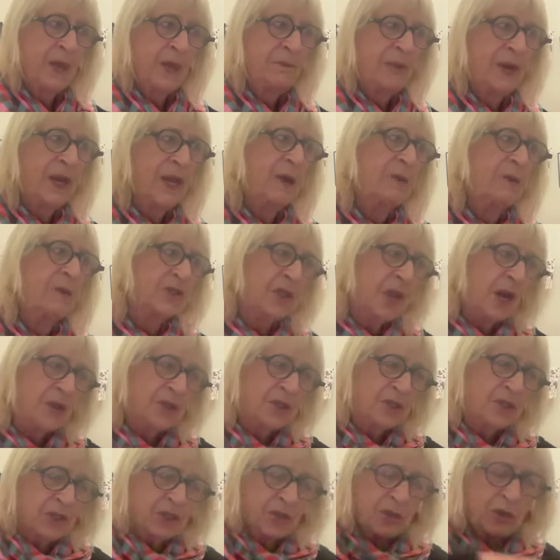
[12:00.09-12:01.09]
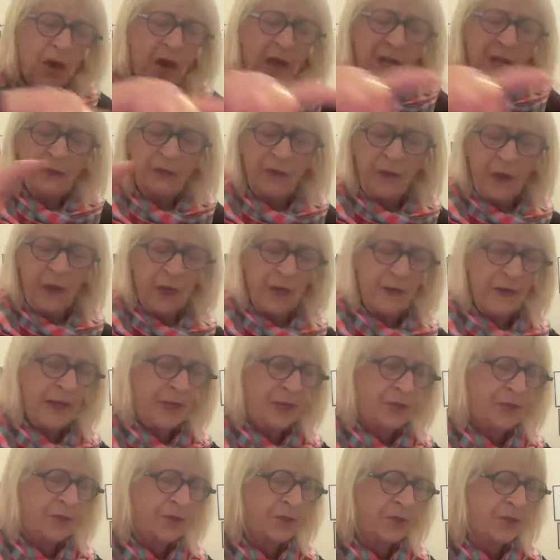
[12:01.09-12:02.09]
but I was trying to follow
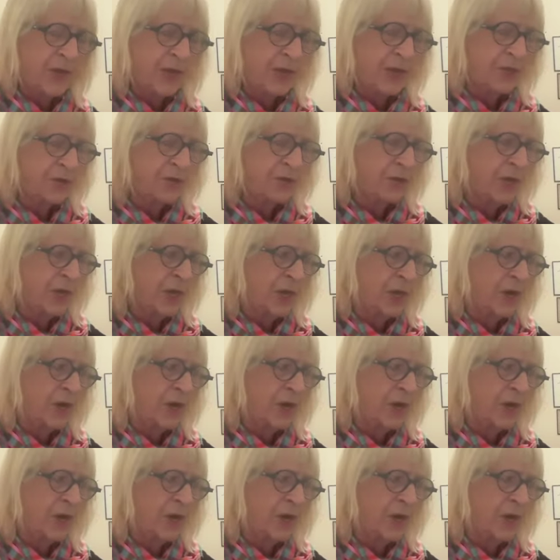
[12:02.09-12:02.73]
that trajectory